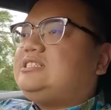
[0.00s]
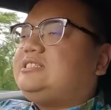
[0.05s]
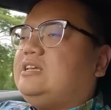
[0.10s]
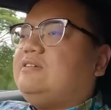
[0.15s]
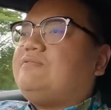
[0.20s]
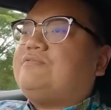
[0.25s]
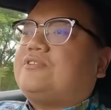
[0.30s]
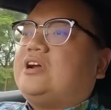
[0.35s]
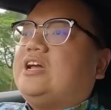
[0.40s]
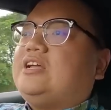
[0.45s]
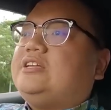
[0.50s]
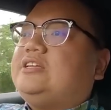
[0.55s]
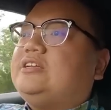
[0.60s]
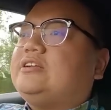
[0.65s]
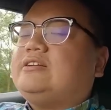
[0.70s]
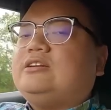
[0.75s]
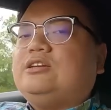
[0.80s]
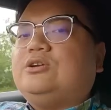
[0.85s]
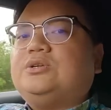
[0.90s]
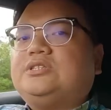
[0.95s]
stiff
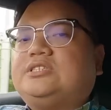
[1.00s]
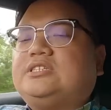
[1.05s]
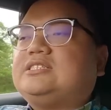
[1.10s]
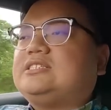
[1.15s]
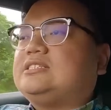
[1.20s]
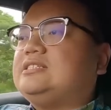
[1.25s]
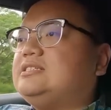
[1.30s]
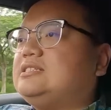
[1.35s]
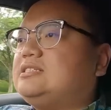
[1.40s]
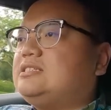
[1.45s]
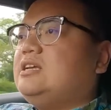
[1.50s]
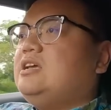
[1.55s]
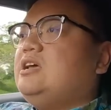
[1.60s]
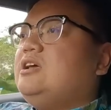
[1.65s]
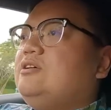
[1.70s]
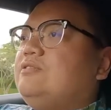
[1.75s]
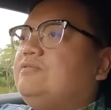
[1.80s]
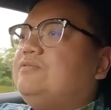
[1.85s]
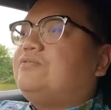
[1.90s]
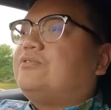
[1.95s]
riding Lotuses
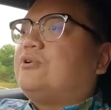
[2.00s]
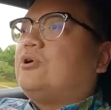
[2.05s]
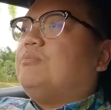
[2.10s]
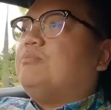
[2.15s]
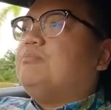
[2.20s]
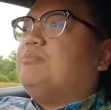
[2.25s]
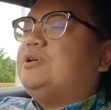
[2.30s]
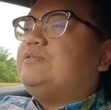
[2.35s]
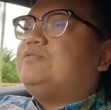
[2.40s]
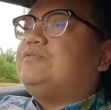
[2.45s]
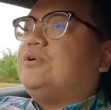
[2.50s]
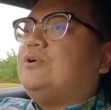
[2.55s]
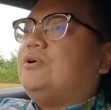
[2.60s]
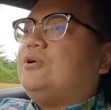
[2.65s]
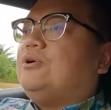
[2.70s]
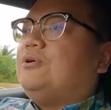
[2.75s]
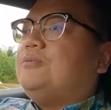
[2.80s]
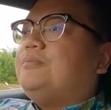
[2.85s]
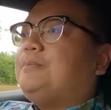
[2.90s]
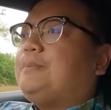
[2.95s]
from
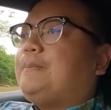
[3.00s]
before.